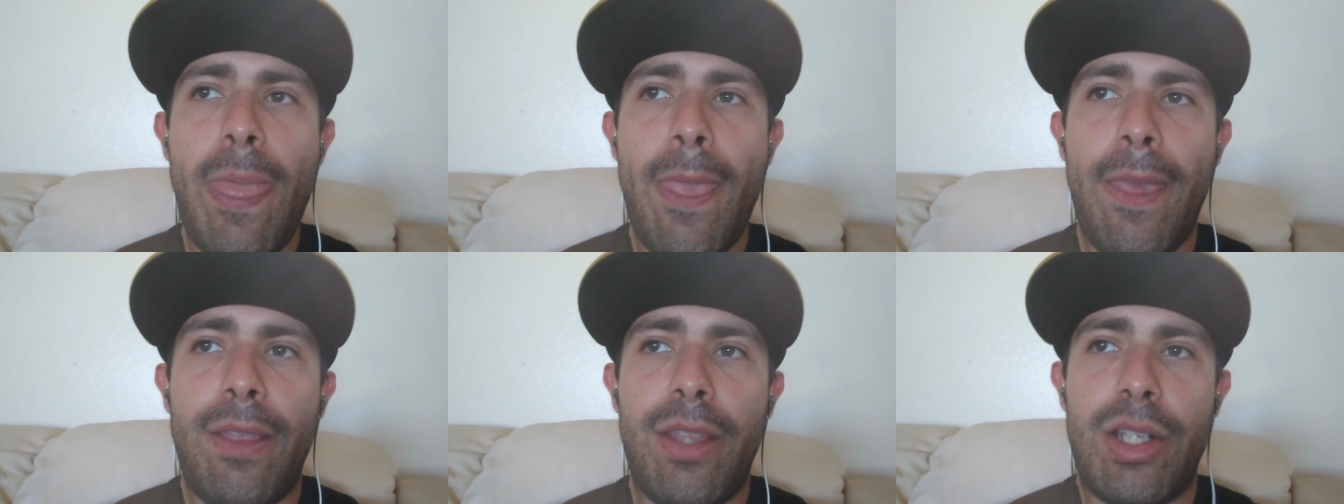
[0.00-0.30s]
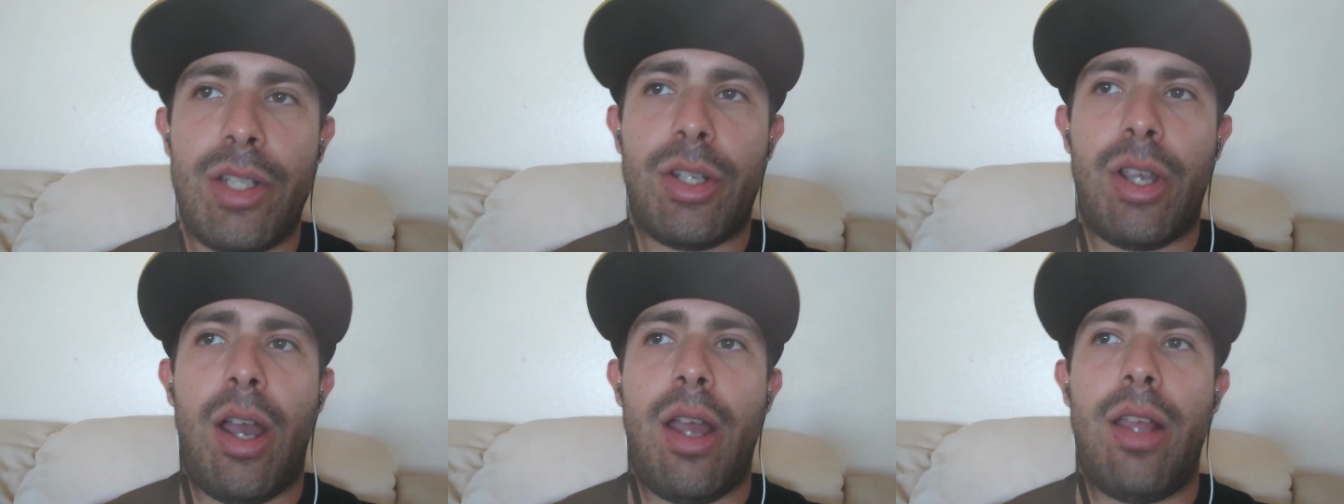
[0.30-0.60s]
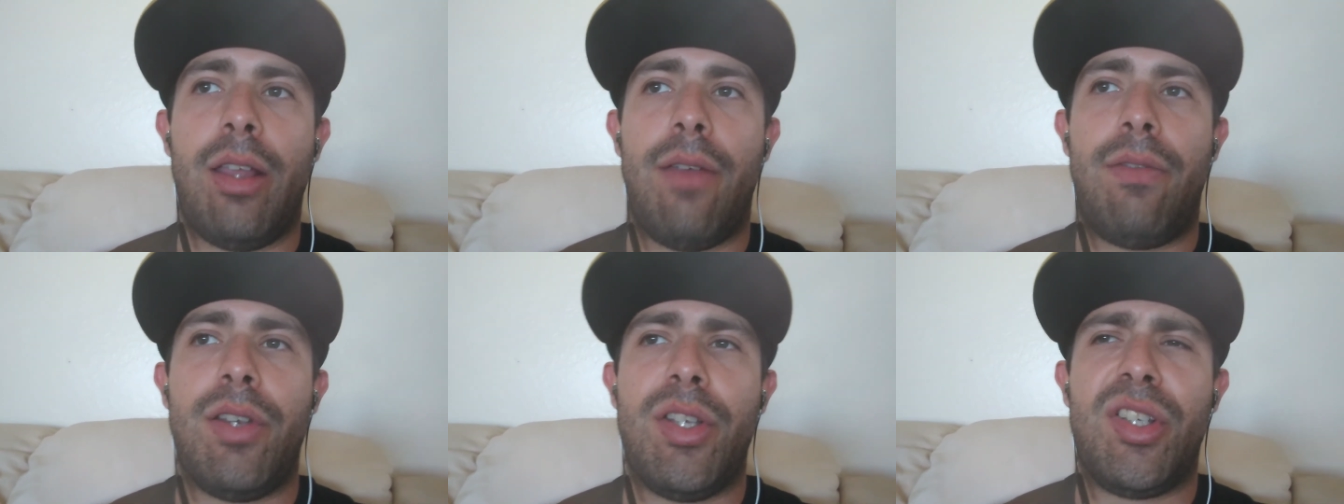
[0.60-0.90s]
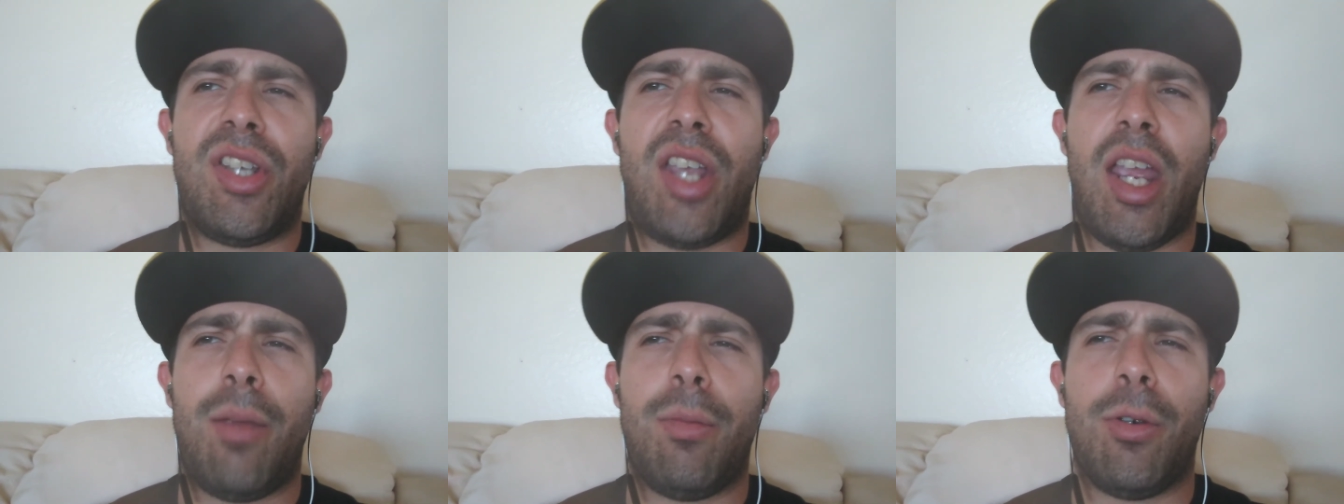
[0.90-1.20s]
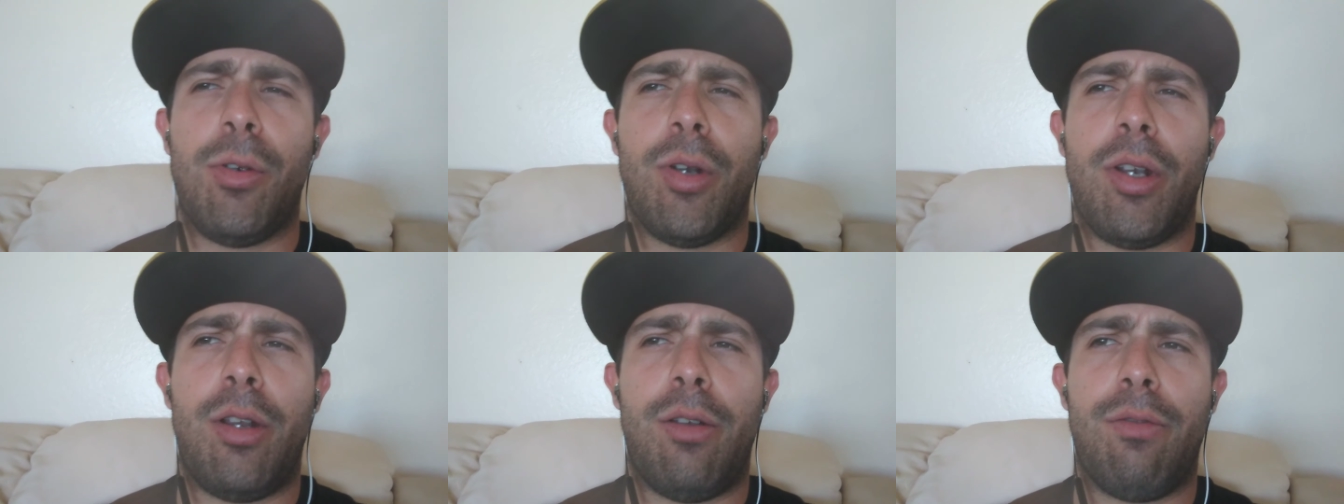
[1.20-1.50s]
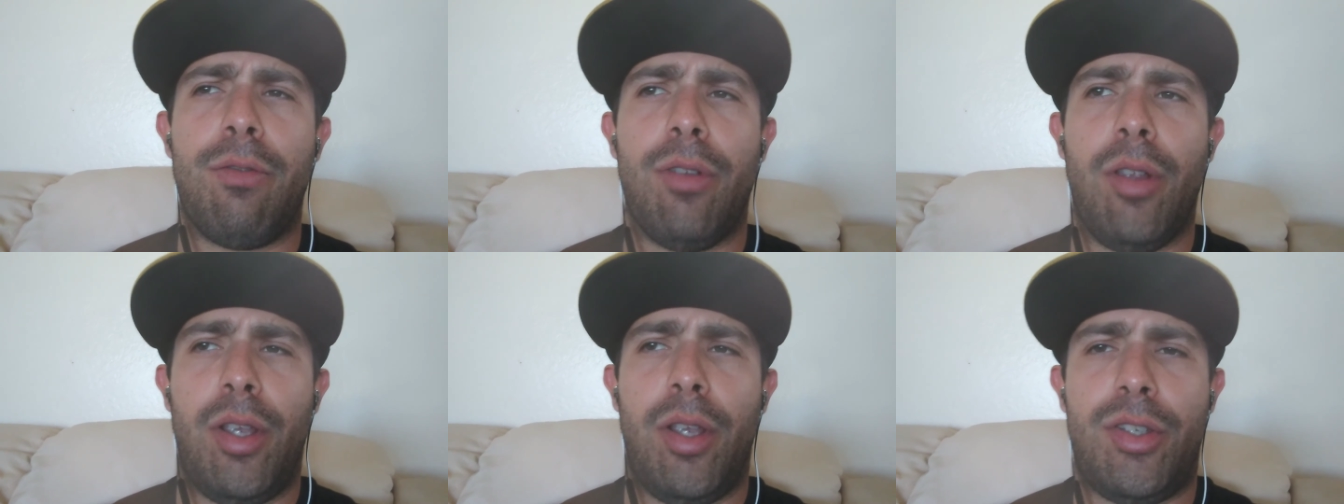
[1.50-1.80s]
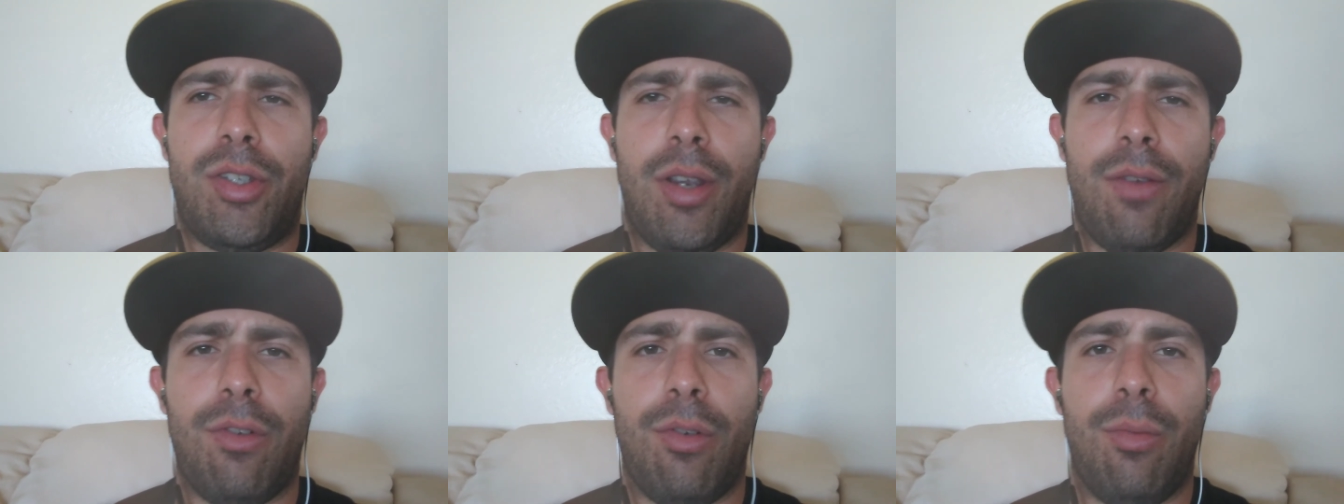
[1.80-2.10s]
this guy left his camera running for like
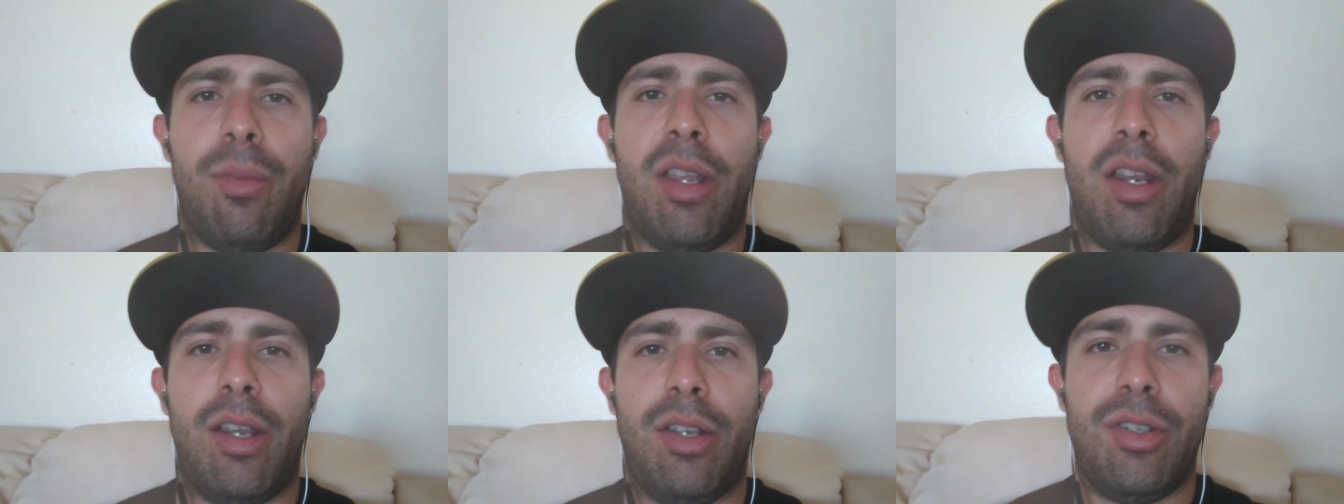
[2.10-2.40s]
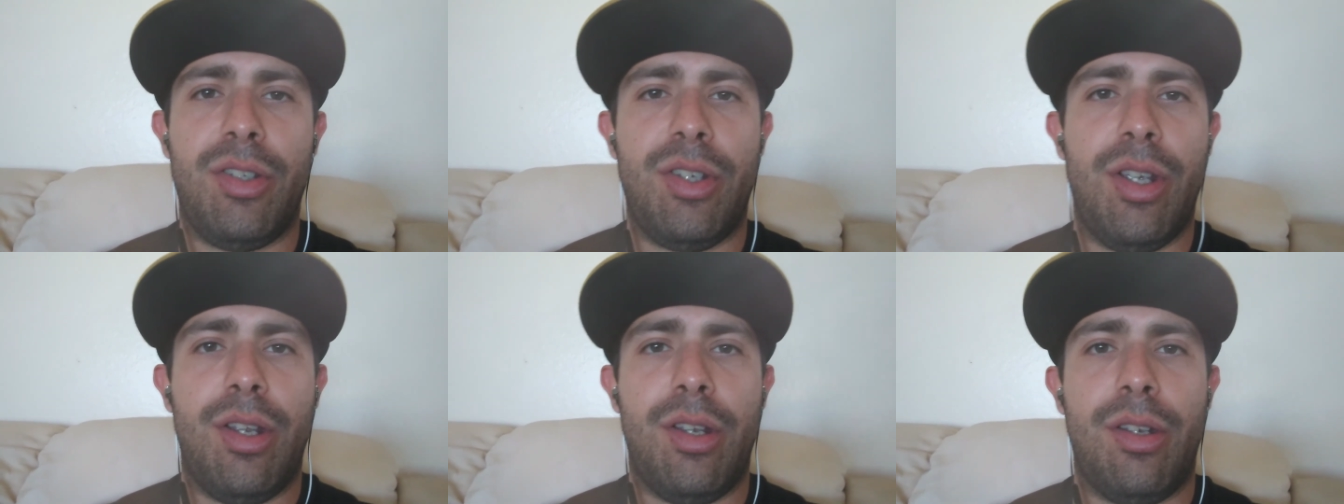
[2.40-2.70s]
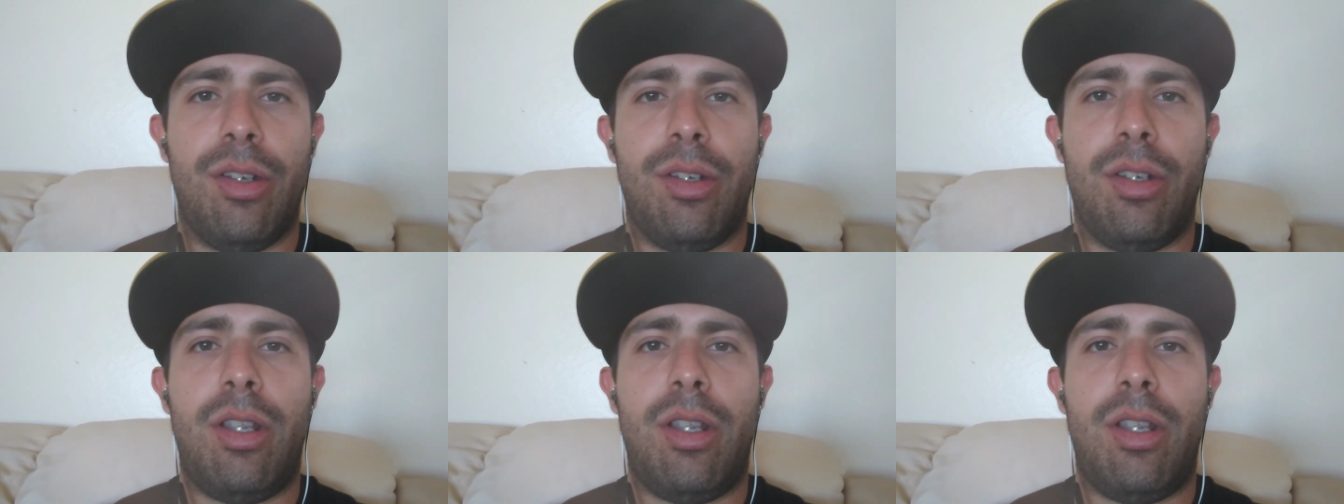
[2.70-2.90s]
several minutes and